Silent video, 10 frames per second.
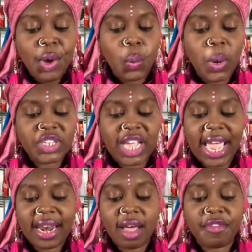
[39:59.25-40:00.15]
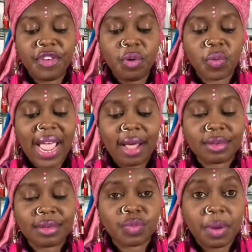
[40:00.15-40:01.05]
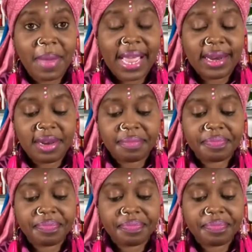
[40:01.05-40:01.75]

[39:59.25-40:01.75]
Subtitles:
which had a few rounds remaining.